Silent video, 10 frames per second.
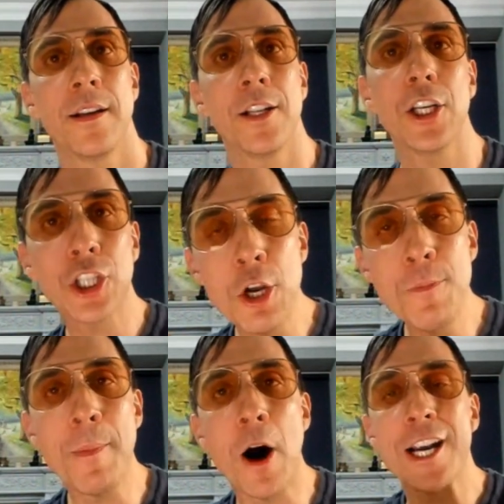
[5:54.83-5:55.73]
The
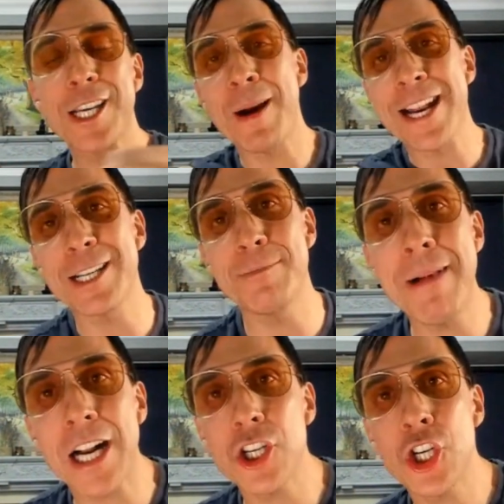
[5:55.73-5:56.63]
supermarkets made as
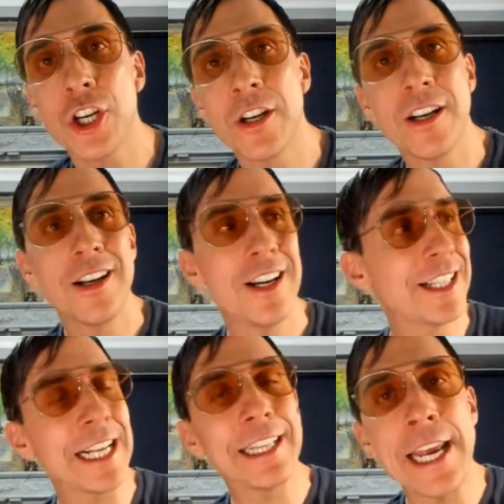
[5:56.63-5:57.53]
much as
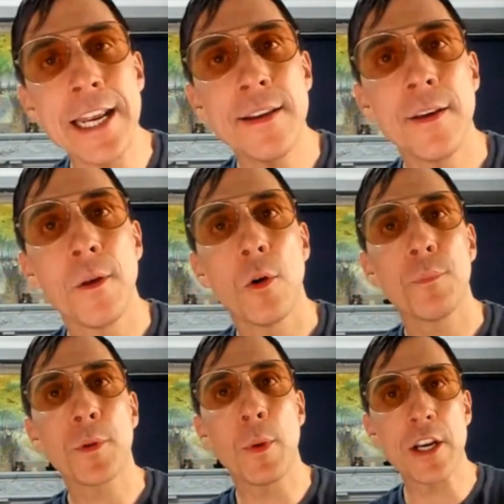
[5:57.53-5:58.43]
they did
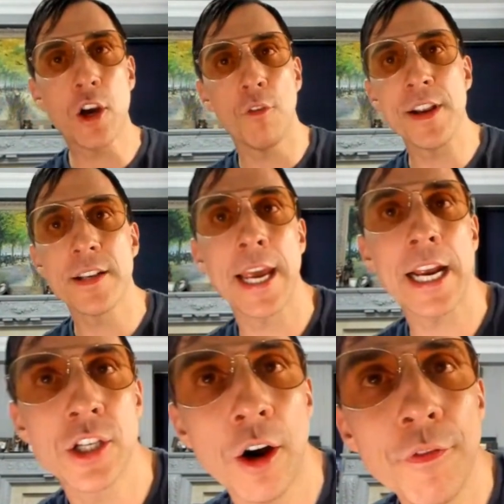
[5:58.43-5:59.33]
when COVID
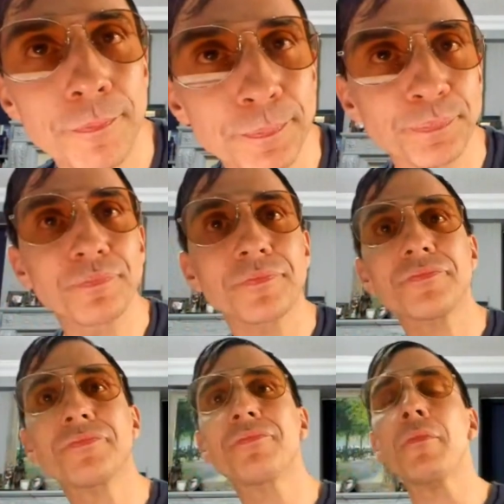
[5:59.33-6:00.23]
kicked off
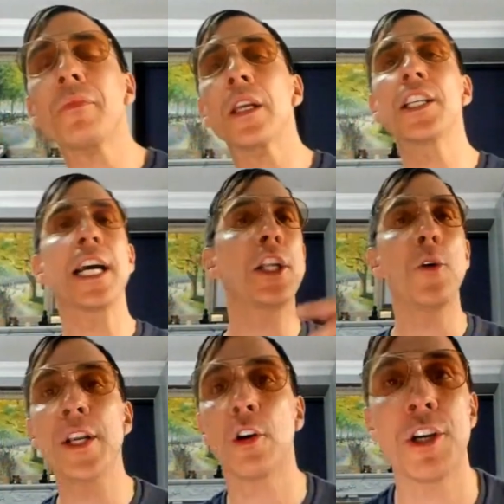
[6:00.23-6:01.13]
as they do
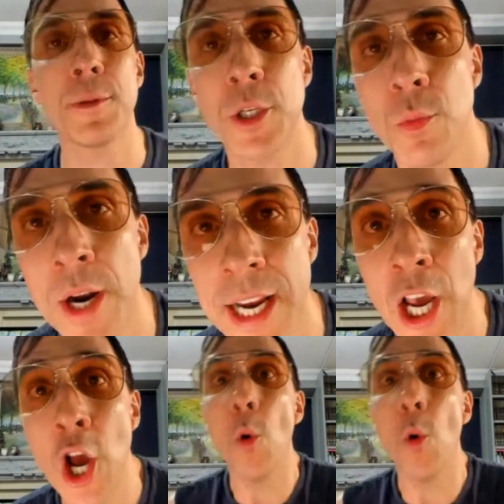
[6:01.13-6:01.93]
in the Christmas week.